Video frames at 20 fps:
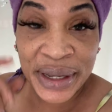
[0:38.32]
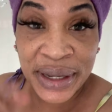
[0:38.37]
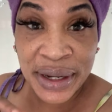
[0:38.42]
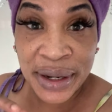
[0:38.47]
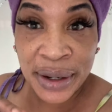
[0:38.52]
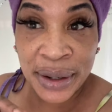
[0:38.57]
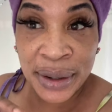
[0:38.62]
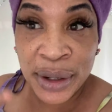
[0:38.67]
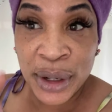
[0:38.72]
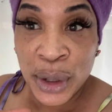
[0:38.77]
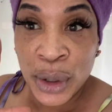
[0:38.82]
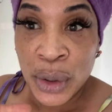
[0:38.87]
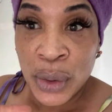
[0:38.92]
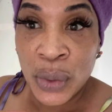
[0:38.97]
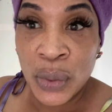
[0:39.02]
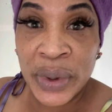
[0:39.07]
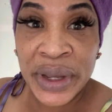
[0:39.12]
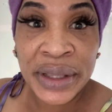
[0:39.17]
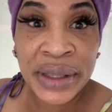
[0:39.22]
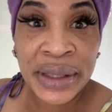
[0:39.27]
ear
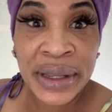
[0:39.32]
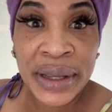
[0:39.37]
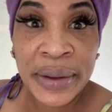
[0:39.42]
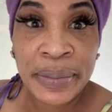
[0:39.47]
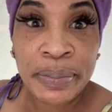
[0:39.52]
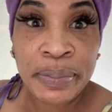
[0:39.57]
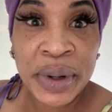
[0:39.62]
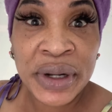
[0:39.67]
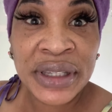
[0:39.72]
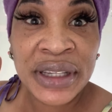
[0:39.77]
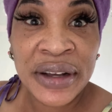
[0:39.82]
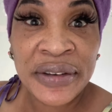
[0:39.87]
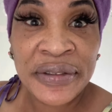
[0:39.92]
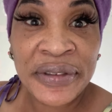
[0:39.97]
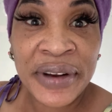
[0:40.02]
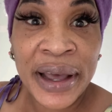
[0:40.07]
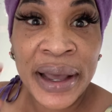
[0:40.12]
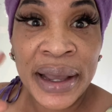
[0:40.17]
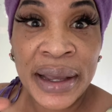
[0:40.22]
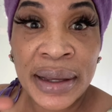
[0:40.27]
with the
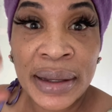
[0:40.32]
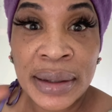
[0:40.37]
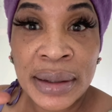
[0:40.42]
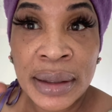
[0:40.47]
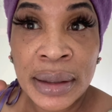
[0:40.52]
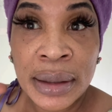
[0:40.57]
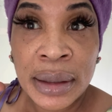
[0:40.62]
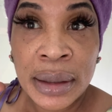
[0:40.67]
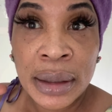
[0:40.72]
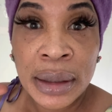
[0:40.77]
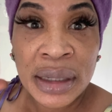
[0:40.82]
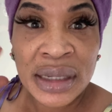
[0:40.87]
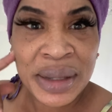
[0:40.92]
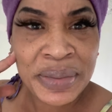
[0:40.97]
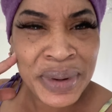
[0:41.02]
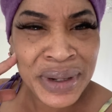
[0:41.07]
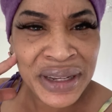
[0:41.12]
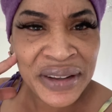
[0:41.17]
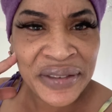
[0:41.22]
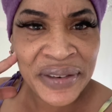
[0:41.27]
butterfly. It's a
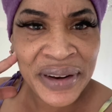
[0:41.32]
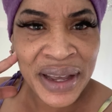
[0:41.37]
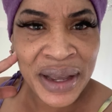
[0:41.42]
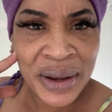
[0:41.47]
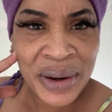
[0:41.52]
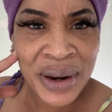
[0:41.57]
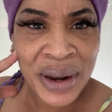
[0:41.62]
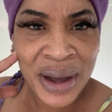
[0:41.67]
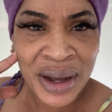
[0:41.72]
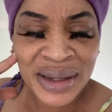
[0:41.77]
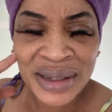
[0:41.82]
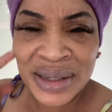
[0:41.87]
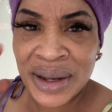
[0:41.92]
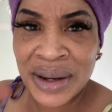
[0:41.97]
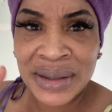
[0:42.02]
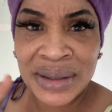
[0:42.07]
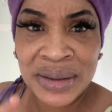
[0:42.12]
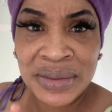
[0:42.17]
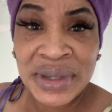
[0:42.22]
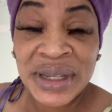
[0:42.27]
butterfly locks or
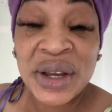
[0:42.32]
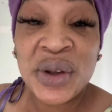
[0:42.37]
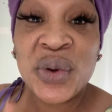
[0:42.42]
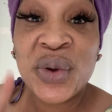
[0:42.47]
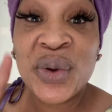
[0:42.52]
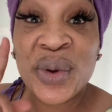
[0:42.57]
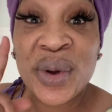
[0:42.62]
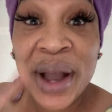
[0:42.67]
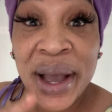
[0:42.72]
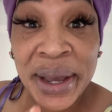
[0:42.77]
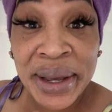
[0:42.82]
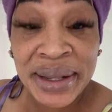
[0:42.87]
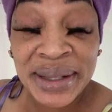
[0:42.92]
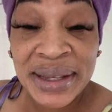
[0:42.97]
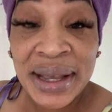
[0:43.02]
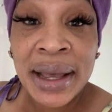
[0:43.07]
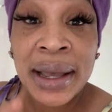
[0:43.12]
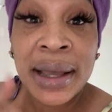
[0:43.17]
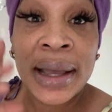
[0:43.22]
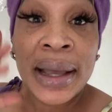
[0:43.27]
something, right?
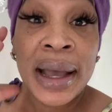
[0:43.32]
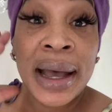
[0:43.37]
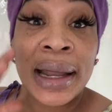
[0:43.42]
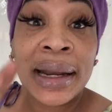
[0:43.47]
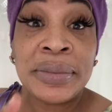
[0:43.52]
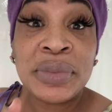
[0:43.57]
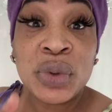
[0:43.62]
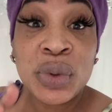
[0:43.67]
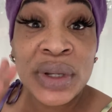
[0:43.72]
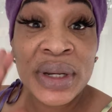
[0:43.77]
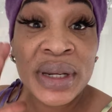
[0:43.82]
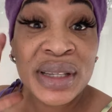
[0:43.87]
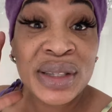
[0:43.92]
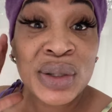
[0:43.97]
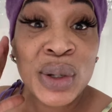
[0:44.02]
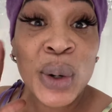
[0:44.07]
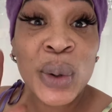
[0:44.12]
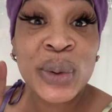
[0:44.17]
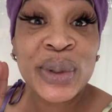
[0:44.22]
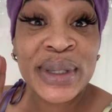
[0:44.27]
And I'm doing this
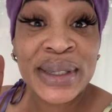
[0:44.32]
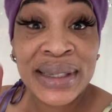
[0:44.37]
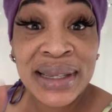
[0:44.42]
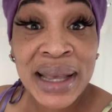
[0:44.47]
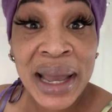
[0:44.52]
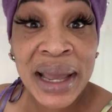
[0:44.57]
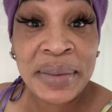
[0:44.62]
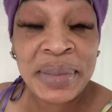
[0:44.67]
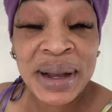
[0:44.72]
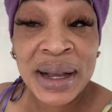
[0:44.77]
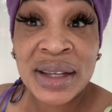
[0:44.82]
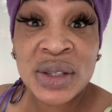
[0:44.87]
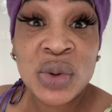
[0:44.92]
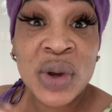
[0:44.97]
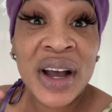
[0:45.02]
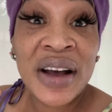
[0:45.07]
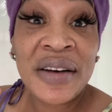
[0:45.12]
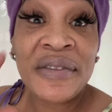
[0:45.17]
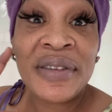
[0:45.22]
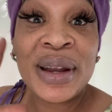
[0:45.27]
outside because we
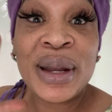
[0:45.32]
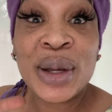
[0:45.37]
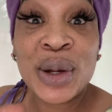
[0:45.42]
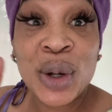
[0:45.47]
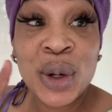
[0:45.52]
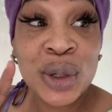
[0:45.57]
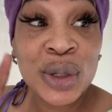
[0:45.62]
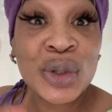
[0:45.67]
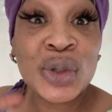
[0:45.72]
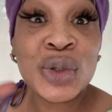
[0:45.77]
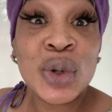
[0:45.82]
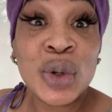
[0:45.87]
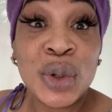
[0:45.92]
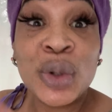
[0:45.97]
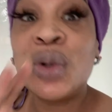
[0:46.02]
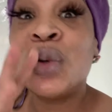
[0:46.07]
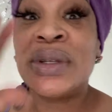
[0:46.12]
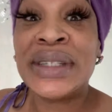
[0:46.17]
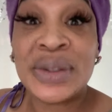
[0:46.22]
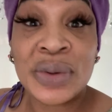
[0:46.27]
have liquor store.
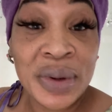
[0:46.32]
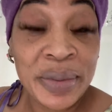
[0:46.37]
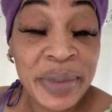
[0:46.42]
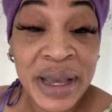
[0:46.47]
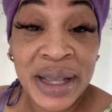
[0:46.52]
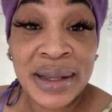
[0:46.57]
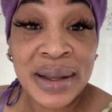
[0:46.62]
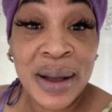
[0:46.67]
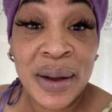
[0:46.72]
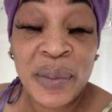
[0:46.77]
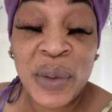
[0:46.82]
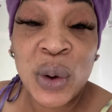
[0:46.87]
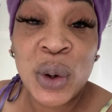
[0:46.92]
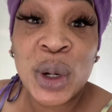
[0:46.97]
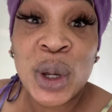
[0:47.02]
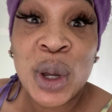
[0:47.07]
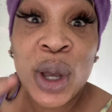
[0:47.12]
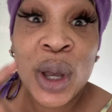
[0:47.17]
No, we see what matter about.